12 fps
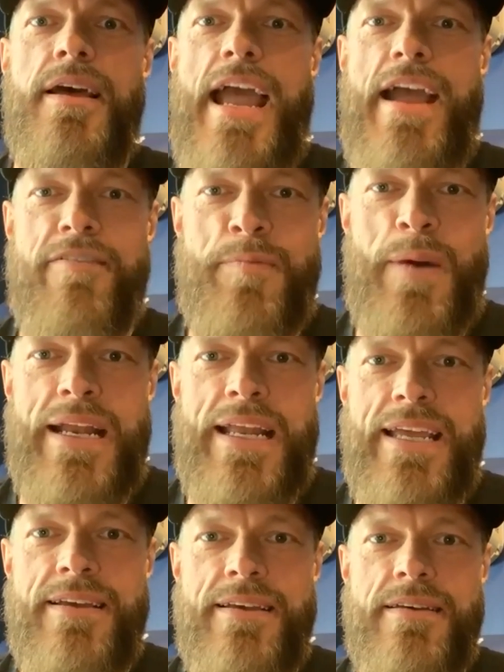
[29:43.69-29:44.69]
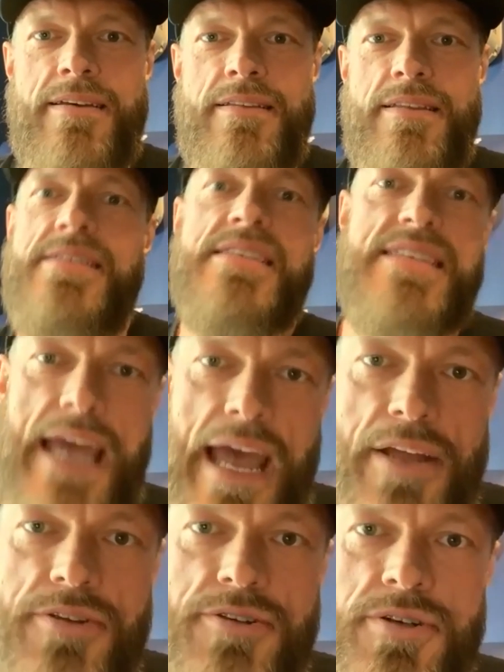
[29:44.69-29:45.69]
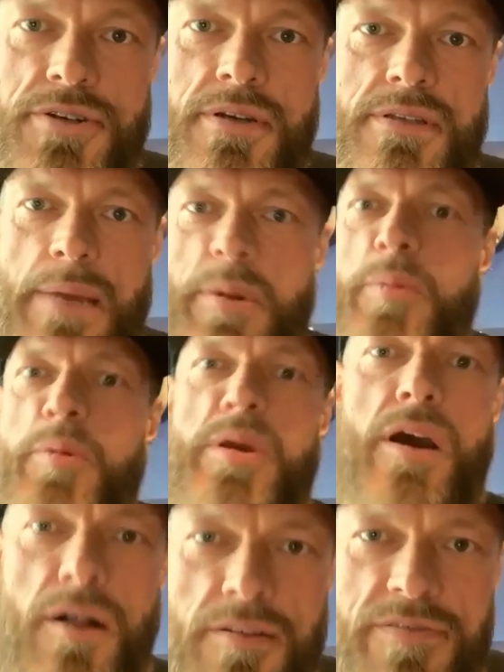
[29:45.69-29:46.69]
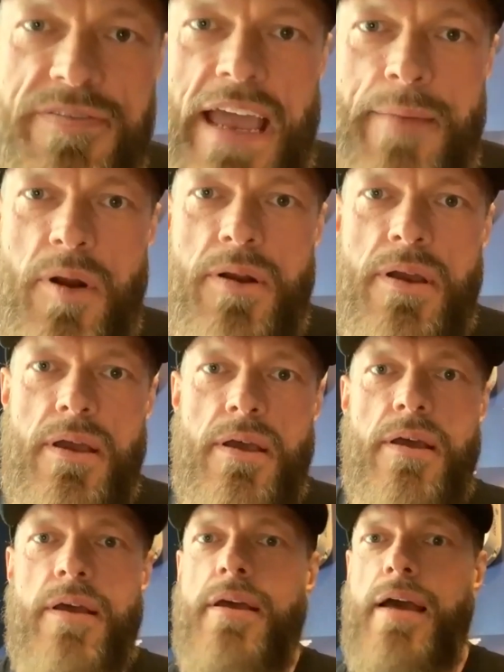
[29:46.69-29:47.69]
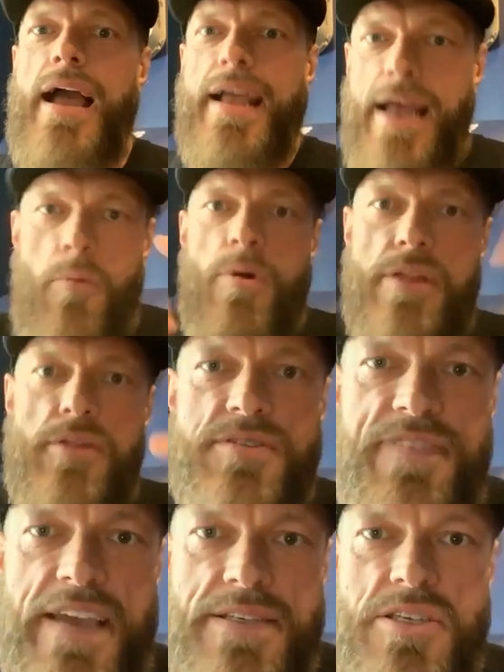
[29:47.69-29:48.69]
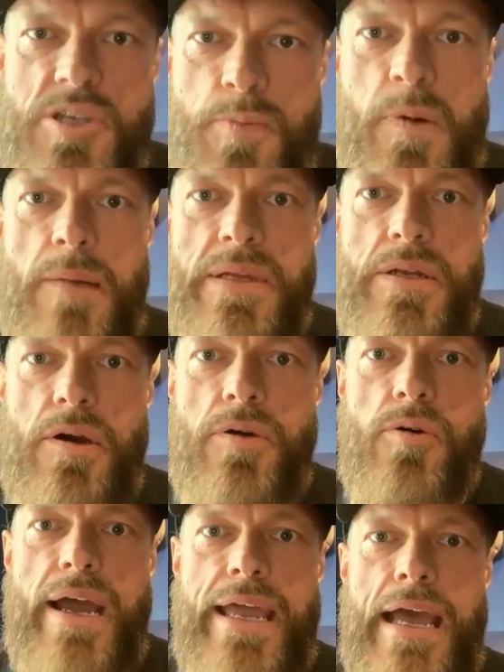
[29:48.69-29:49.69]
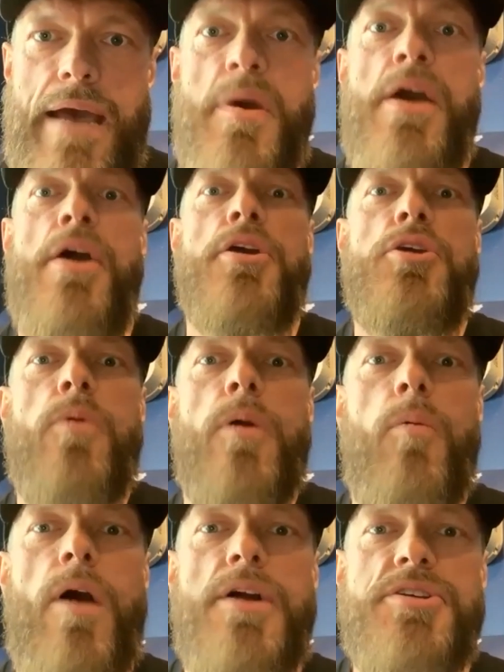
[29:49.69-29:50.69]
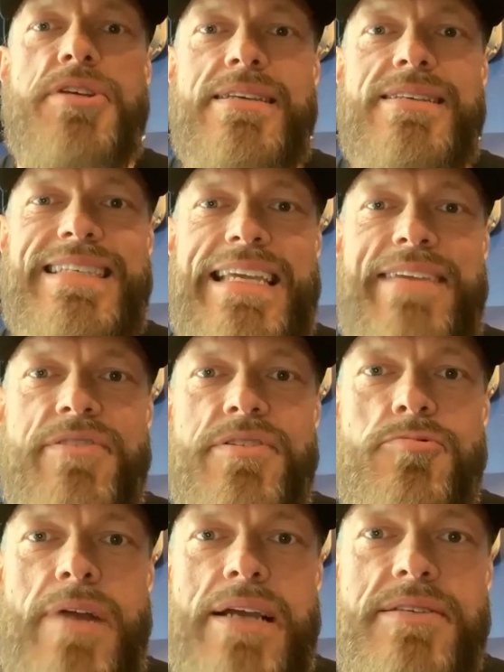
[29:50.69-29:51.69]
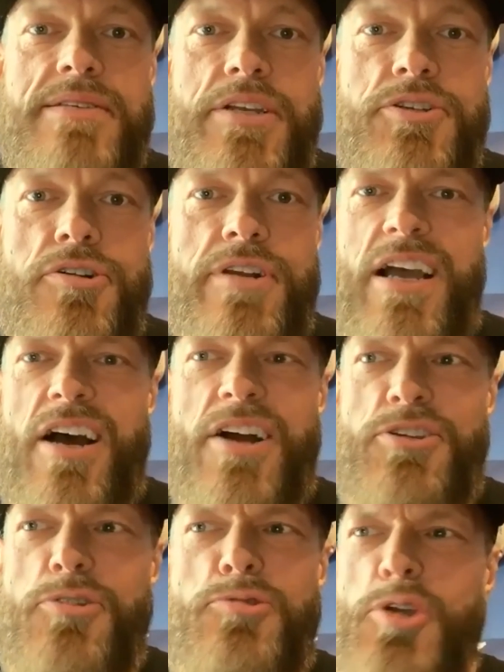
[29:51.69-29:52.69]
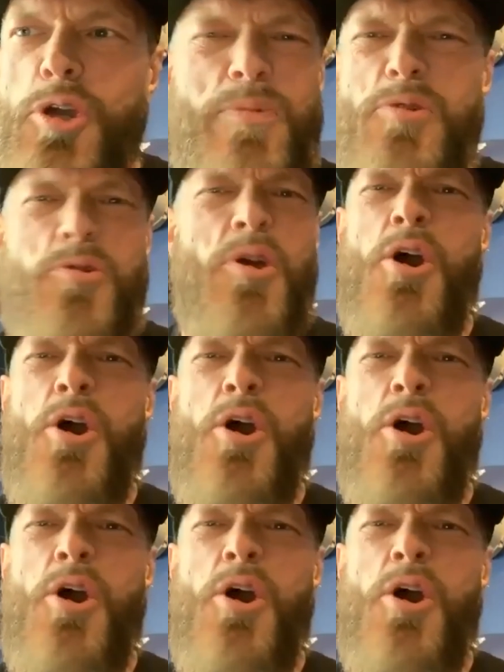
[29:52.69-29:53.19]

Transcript: Hey, everybody. This is Edge, WWE Hall of Famer. I got one of those faces. You probably know who I am. You are watching Steven's Wrestling Journey on YouTube.